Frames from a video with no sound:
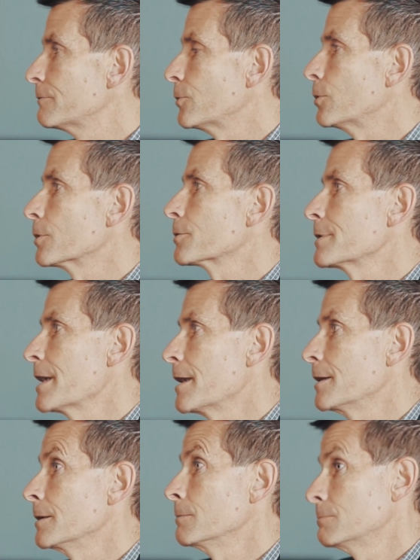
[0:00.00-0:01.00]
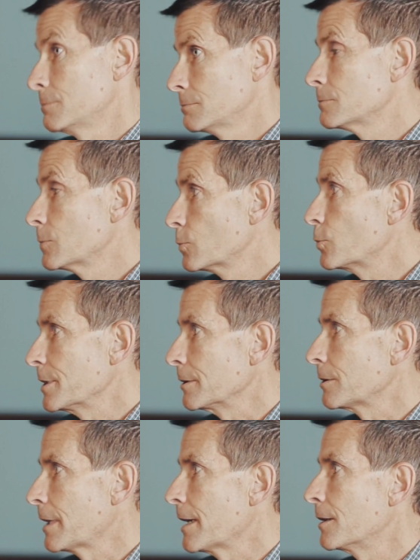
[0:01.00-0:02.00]
for creating
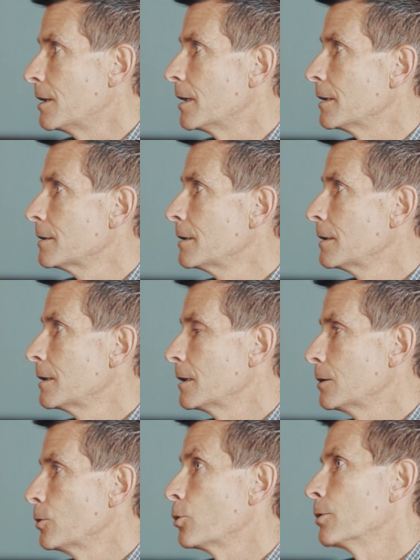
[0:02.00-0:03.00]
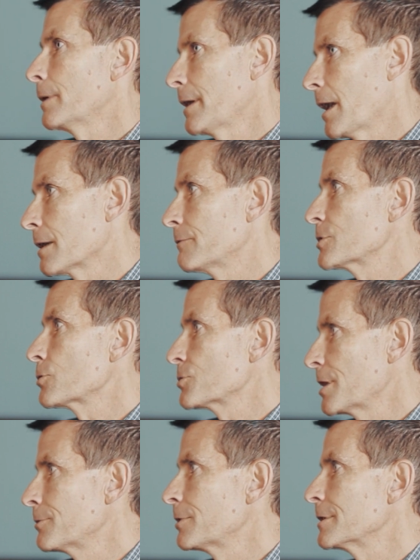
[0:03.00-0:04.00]
real AI or artificial
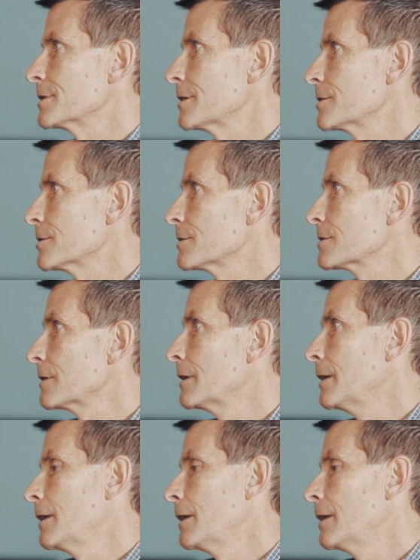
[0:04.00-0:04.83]
general intelligence.